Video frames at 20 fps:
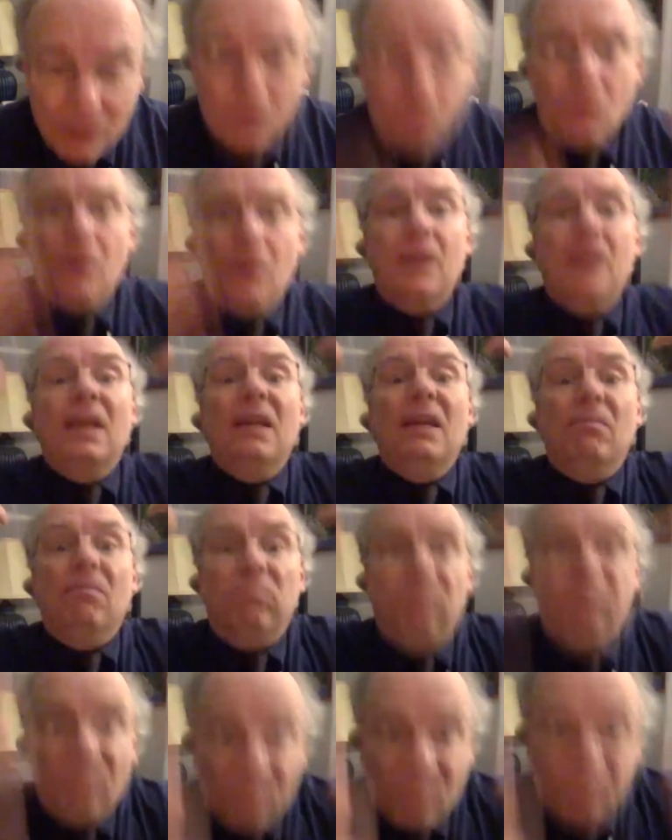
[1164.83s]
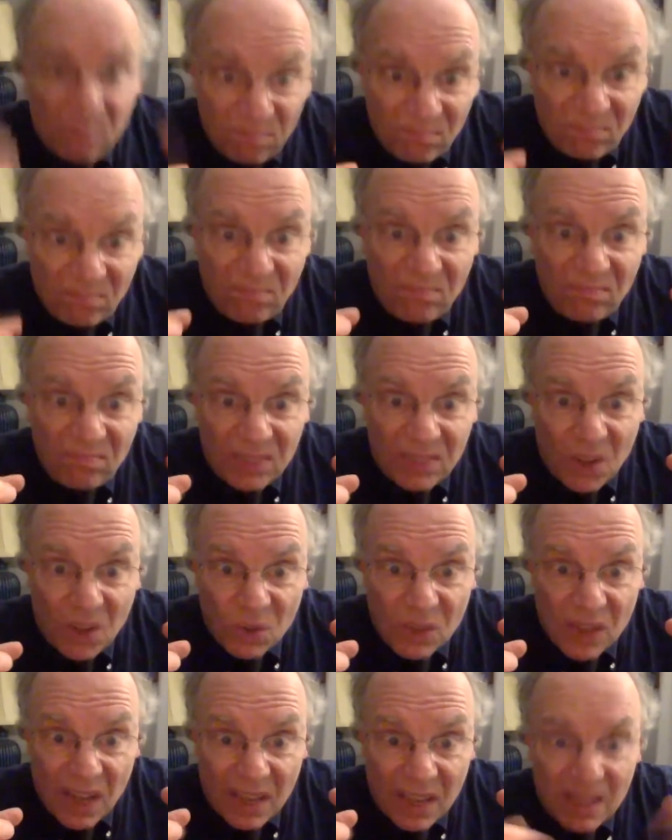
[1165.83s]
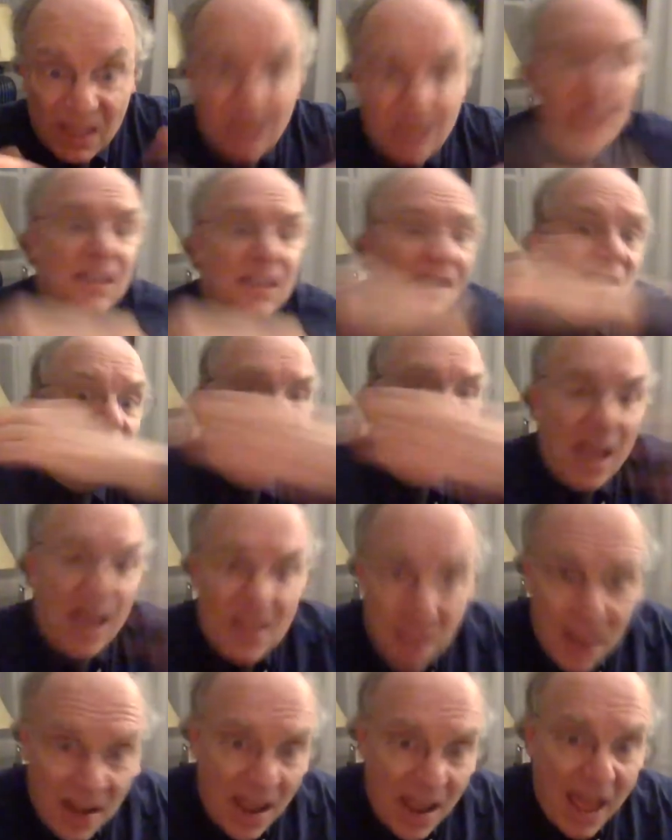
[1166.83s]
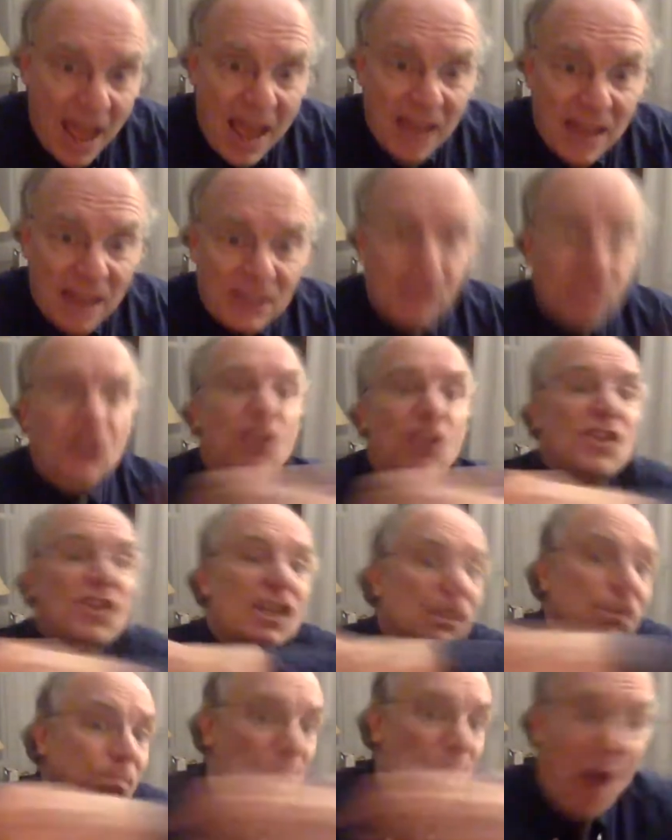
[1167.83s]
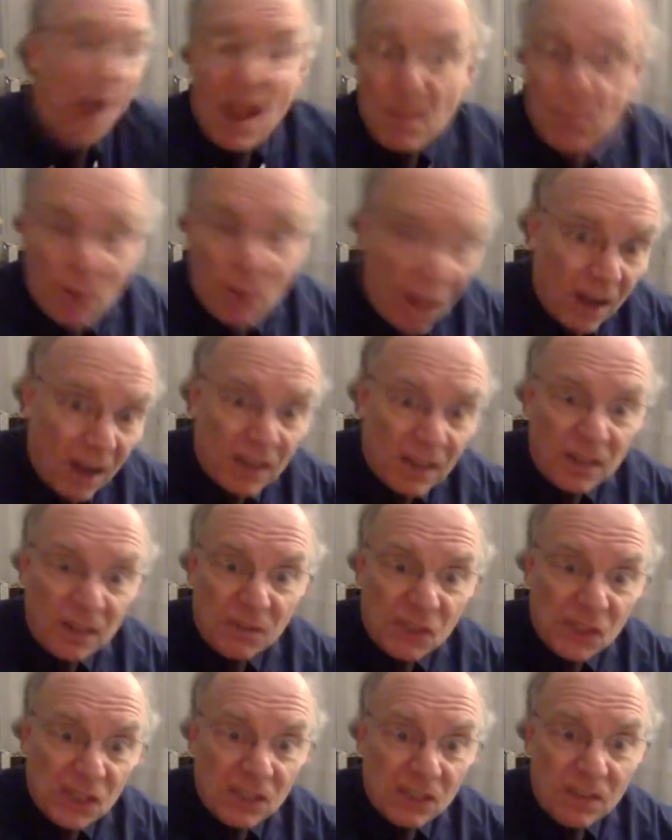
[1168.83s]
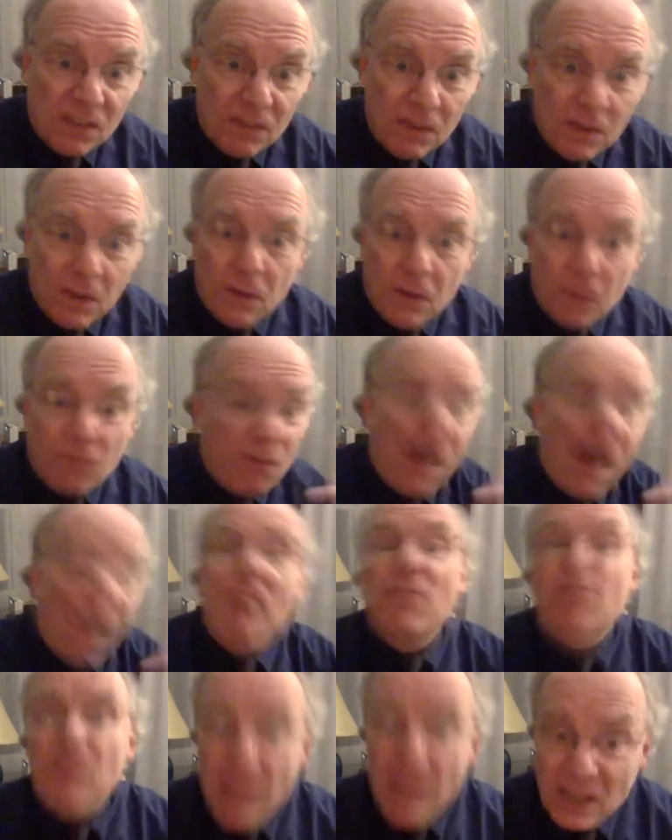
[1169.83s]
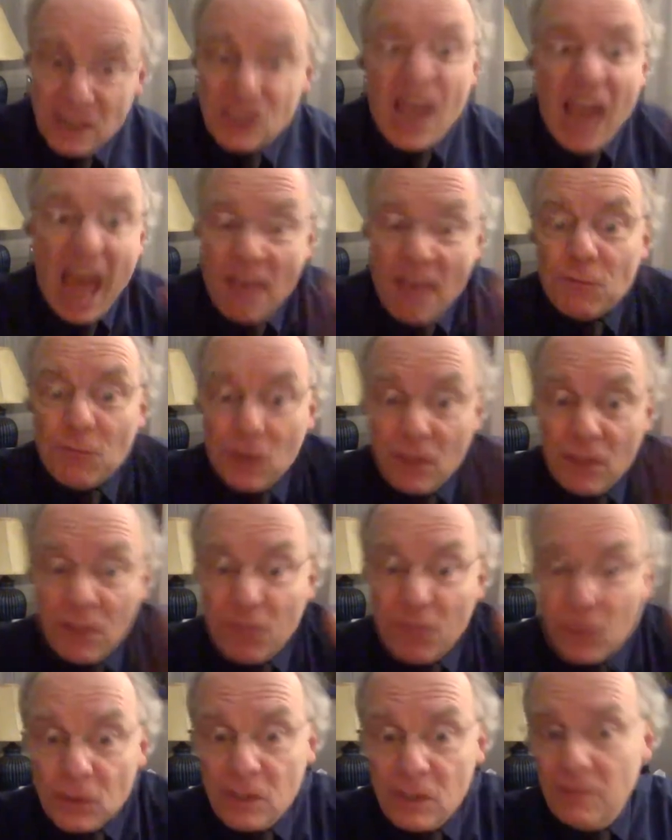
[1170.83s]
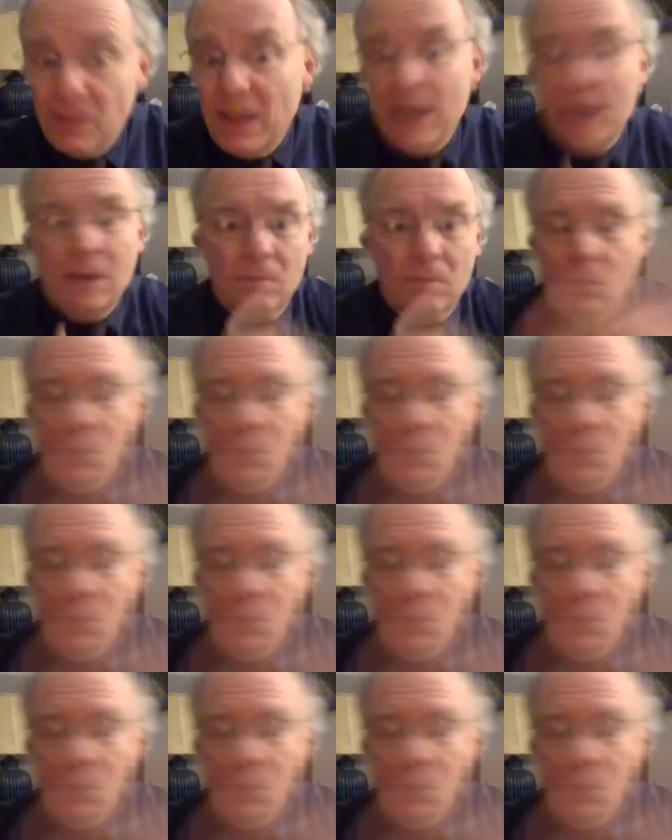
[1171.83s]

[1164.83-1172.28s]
where he goes like this, and then has this byproduct of 5 events after the first event.